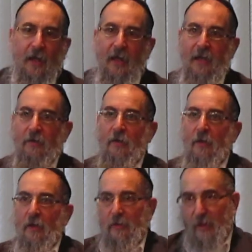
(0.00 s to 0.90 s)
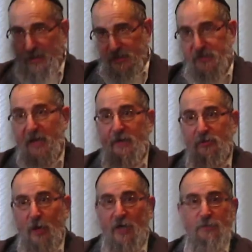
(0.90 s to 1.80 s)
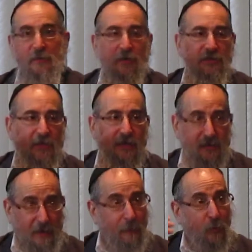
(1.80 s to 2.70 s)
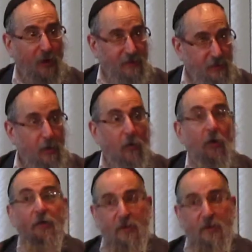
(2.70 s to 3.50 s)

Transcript: and they stayed in touch because they kept wanting to know,